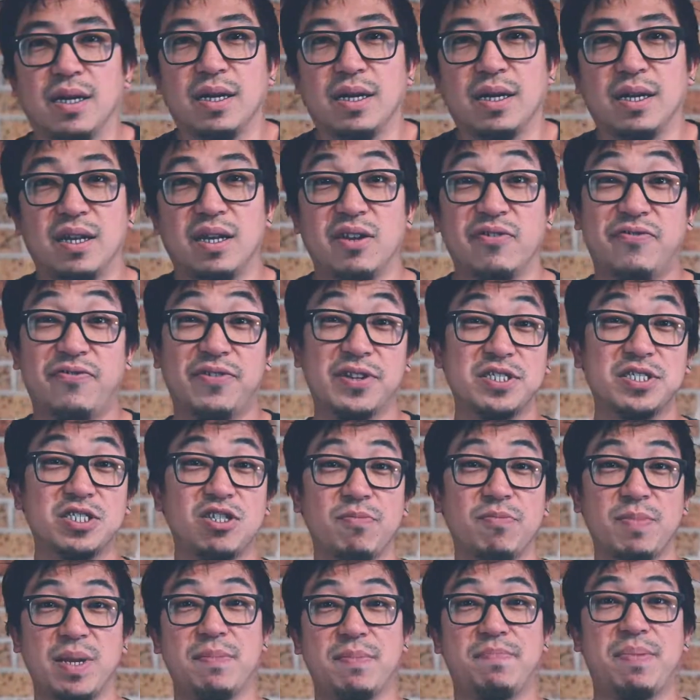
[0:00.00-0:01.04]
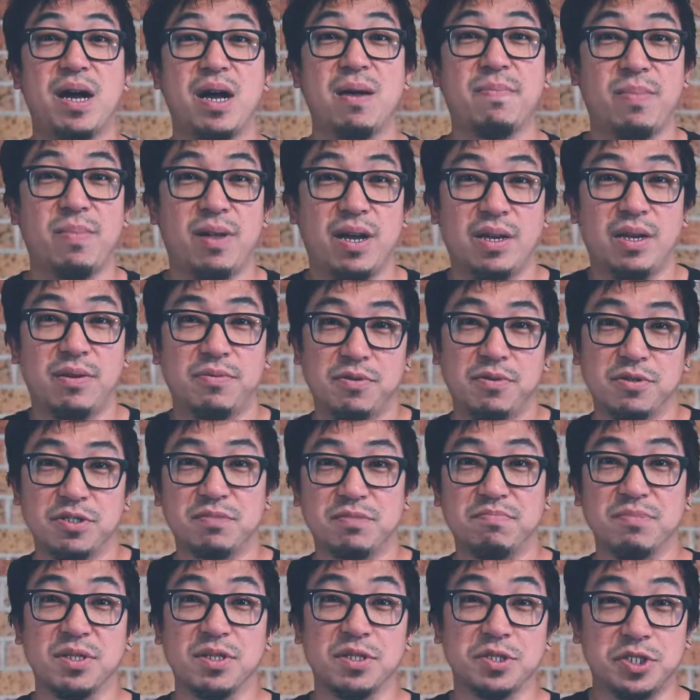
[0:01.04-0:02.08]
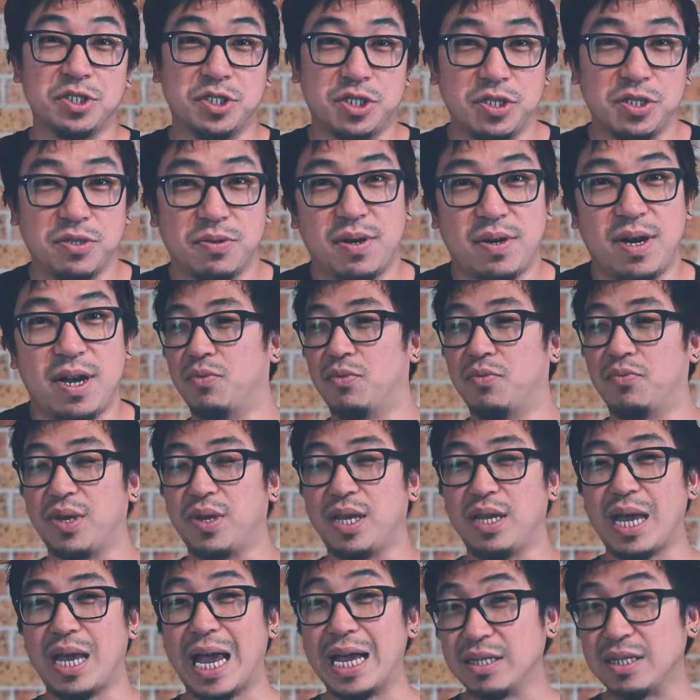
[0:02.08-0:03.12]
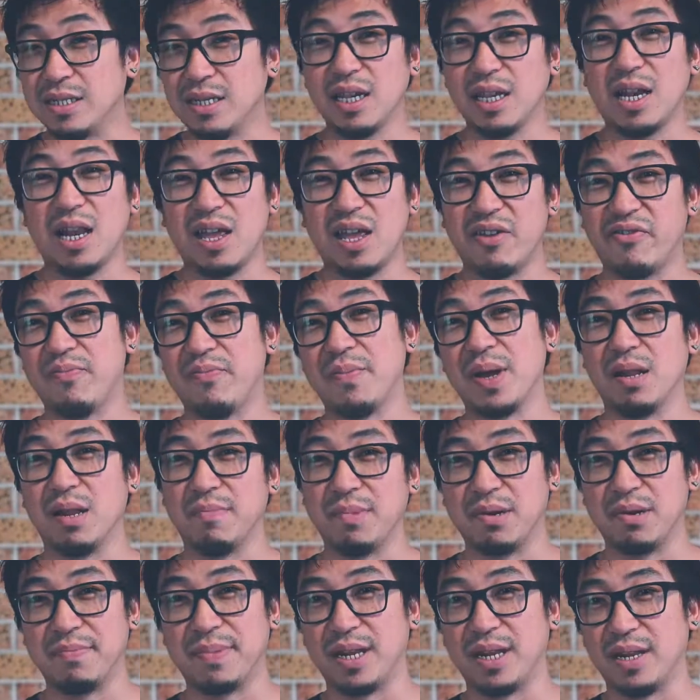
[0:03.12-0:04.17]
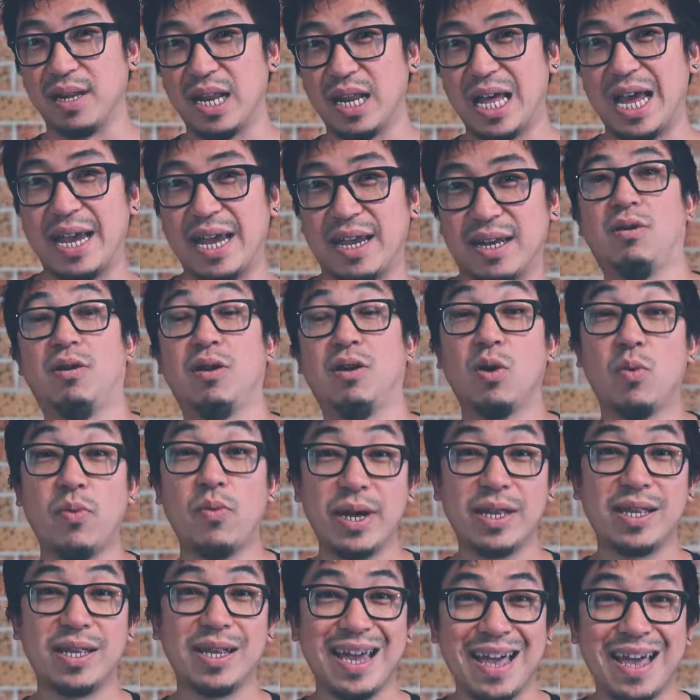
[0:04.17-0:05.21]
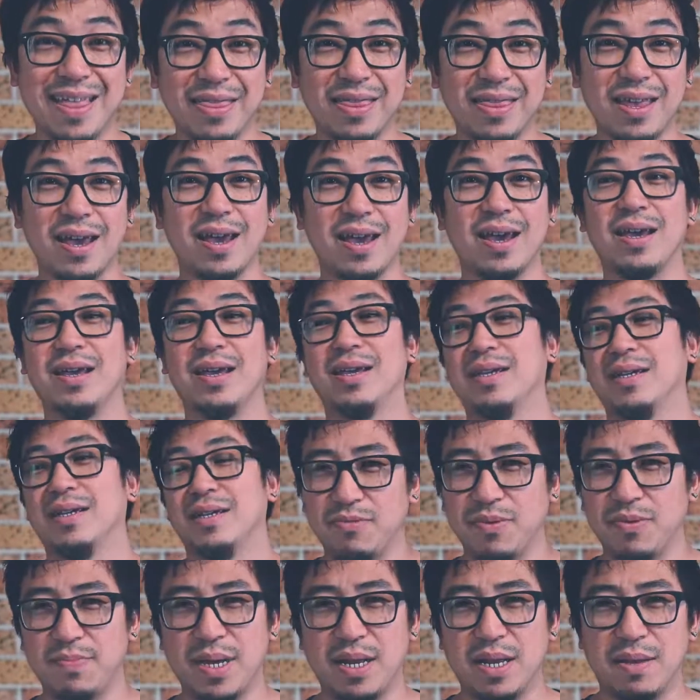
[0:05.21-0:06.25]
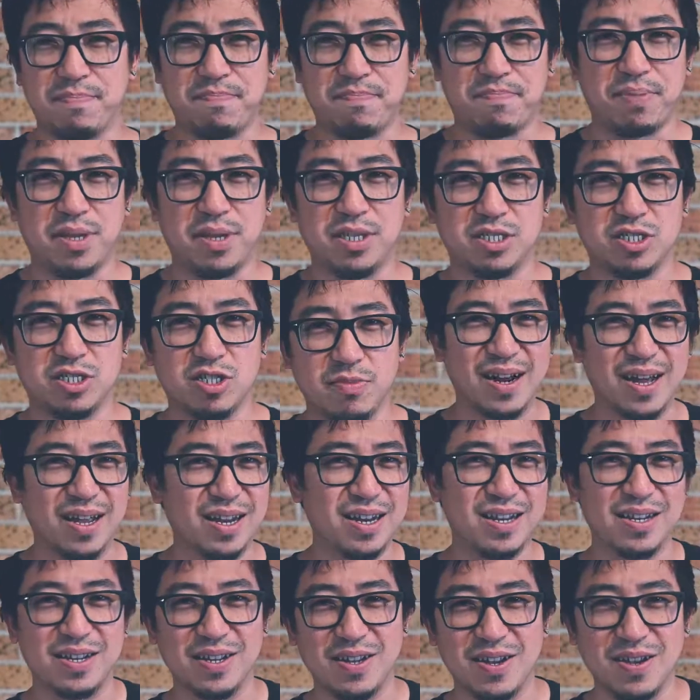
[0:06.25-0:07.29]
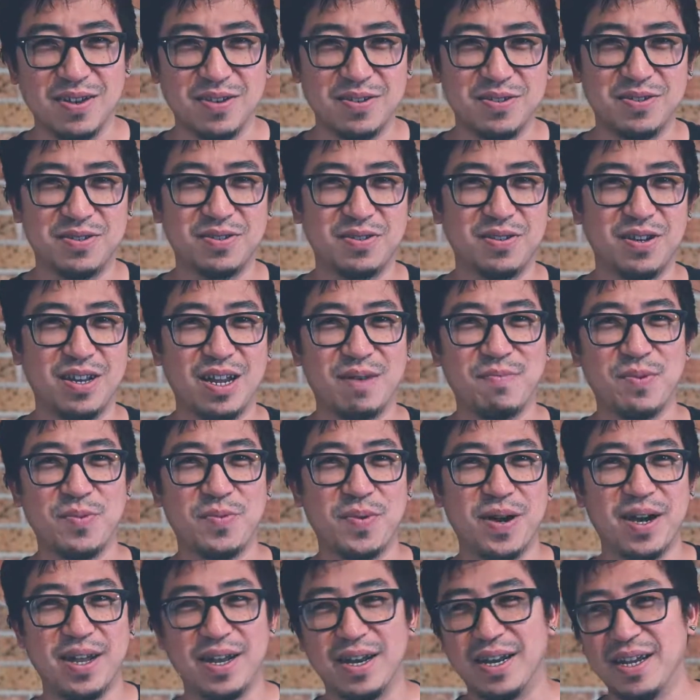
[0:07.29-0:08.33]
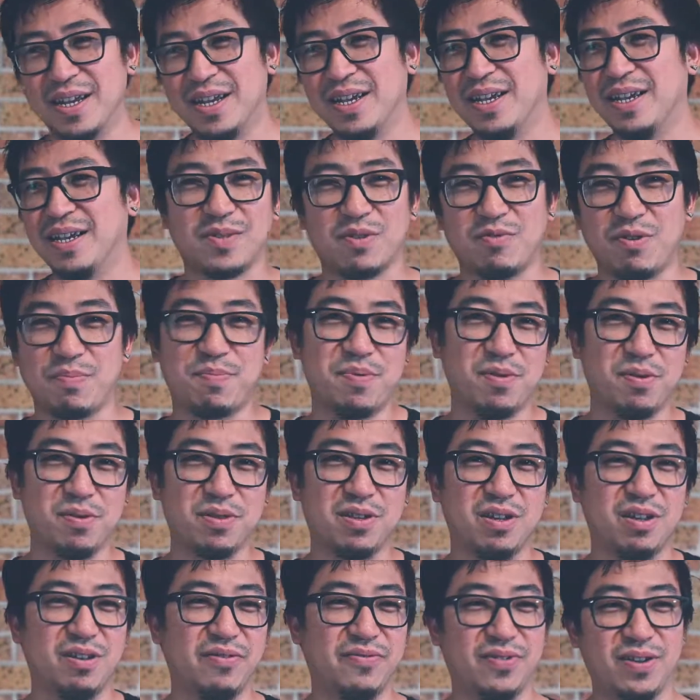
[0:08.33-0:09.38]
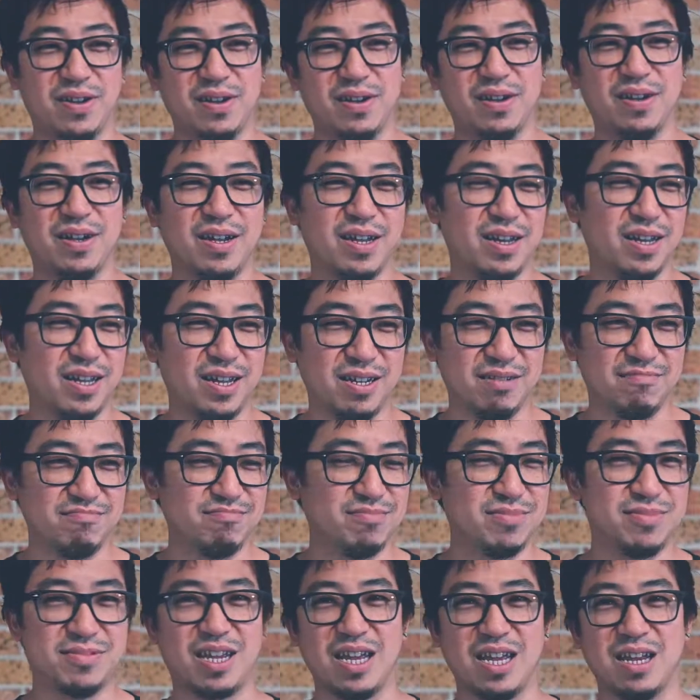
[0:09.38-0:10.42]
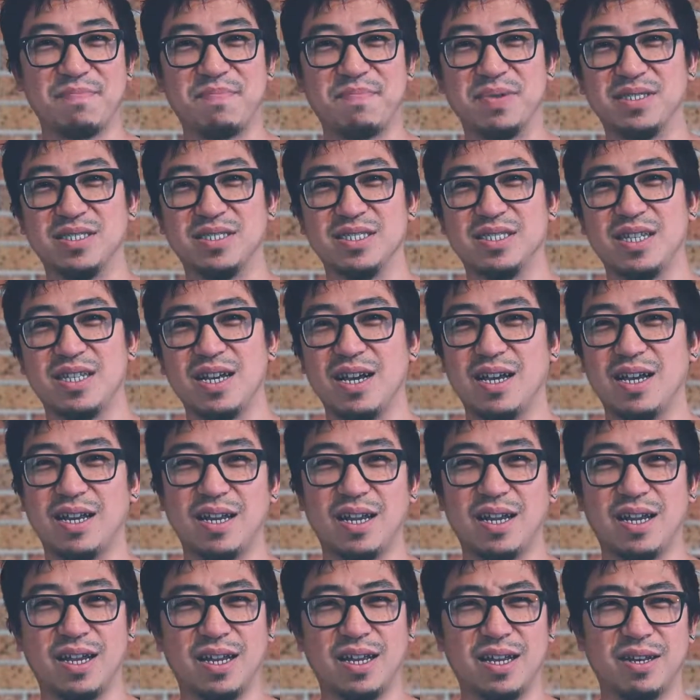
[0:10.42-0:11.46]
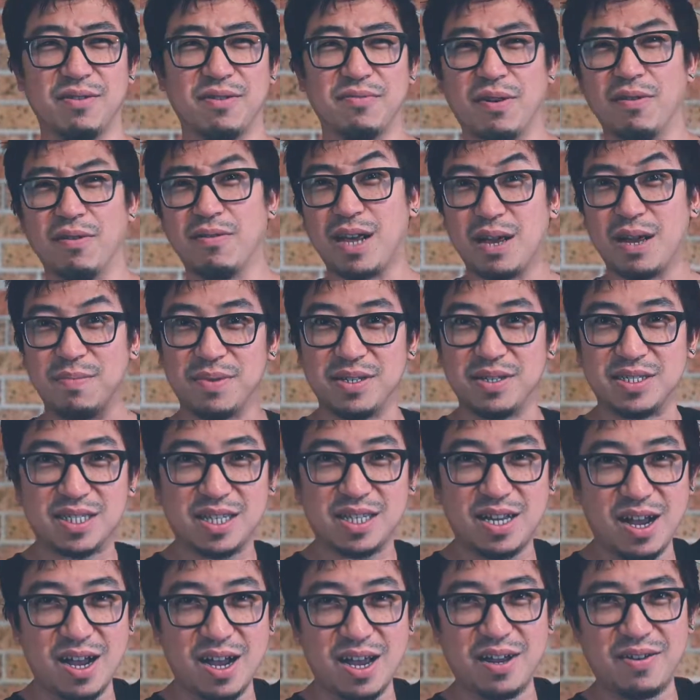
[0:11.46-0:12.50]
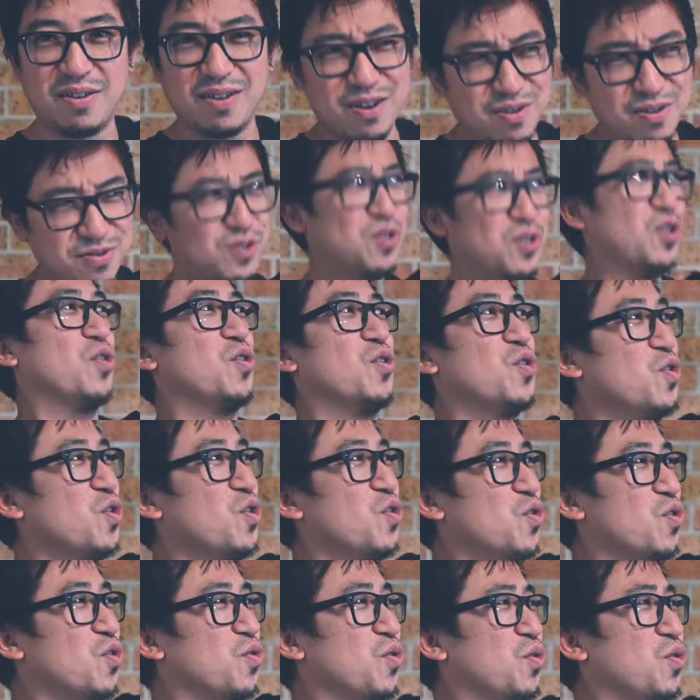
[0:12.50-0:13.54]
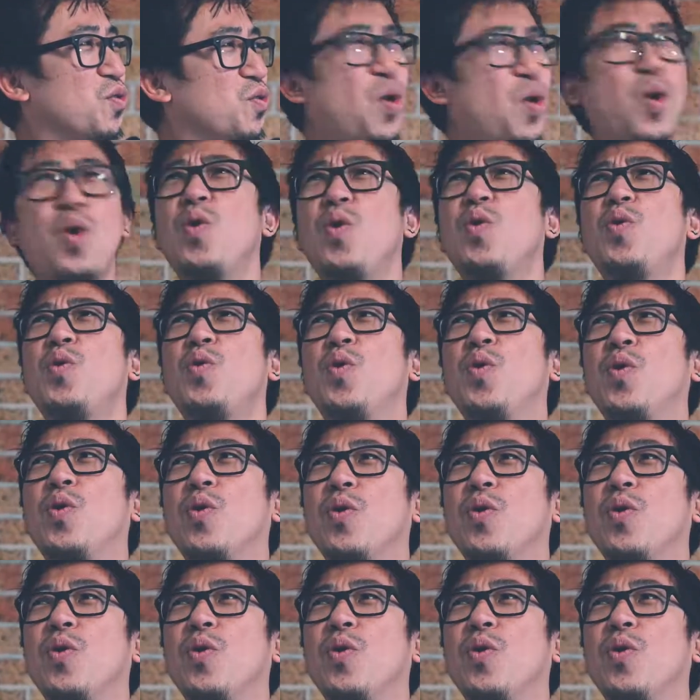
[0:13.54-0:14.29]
And the first stop in the pipeline was Mildura. We actually left Melbourne a bit late. On our way to get there, we made a pit stop. I needed to go do number one. We pulled over and then get the business done, and we look up the sky and I go, whoo,